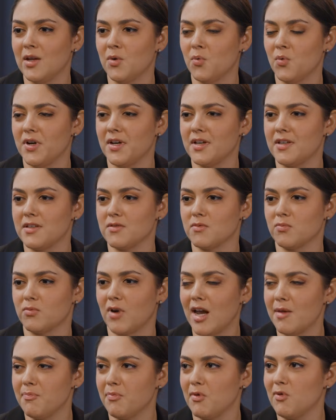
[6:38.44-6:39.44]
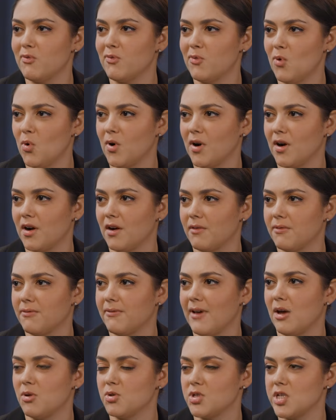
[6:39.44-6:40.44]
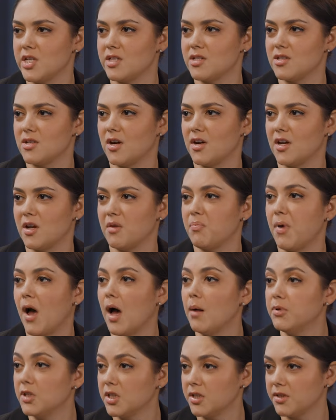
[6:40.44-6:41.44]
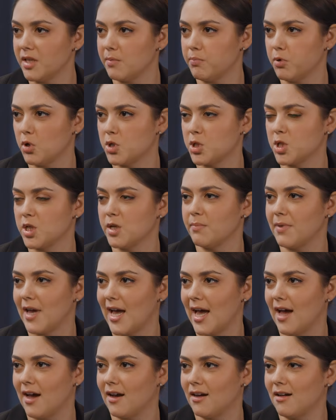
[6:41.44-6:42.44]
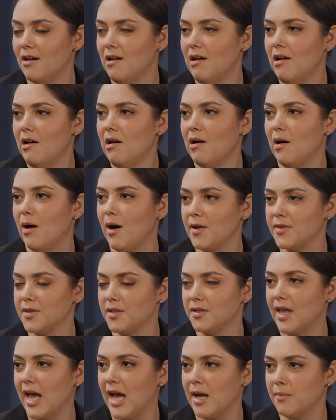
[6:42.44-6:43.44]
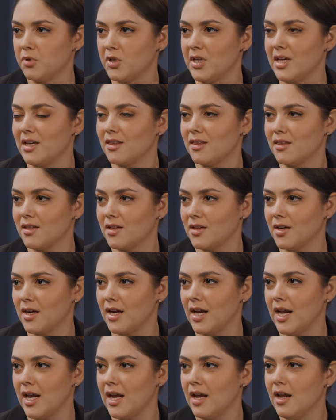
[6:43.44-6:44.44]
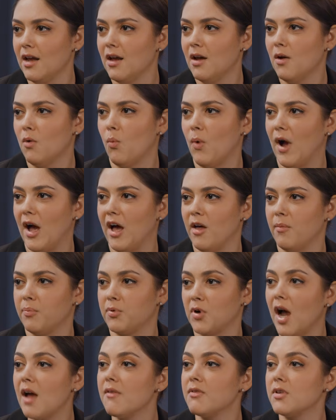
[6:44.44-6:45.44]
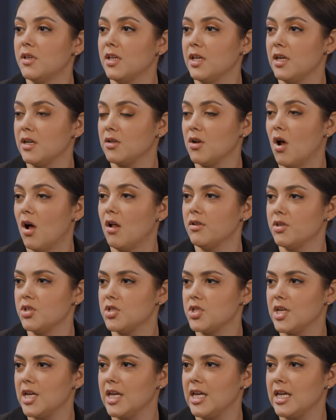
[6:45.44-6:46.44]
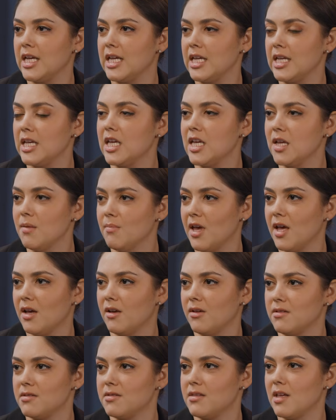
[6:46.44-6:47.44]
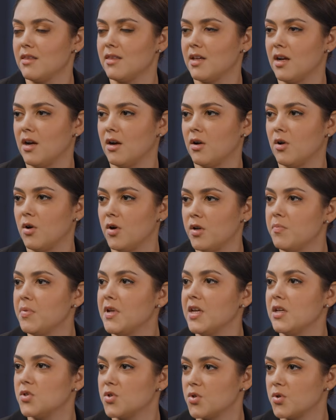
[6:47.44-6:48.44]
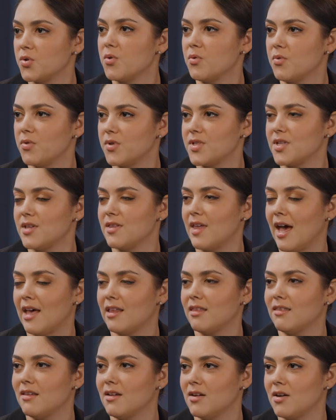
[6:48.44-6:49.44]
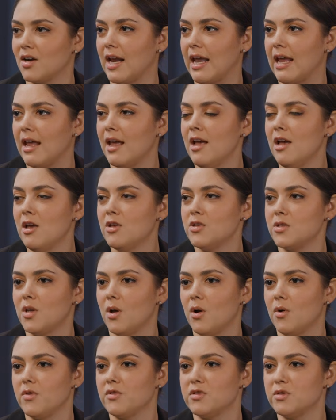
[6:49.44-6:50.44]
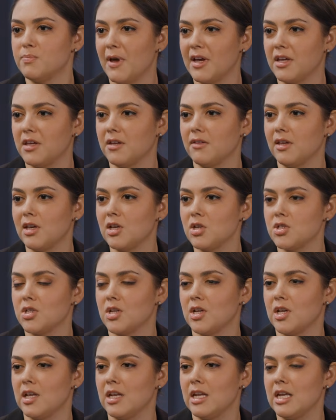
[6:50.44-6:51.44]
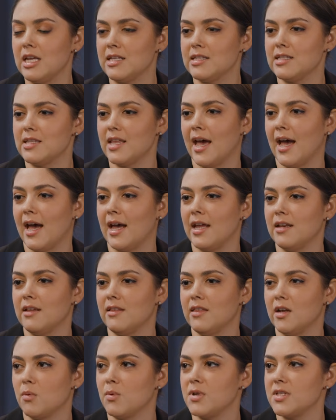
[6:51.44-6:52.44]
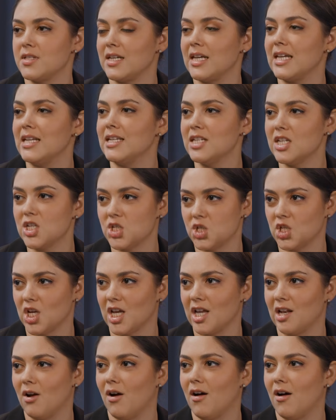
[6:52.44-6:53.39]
it was right before Fauci started publicly pushing back on the lab leak theory, while privately acknowledging in emails that there could be truth to that theory. So the speculation is that there was a condition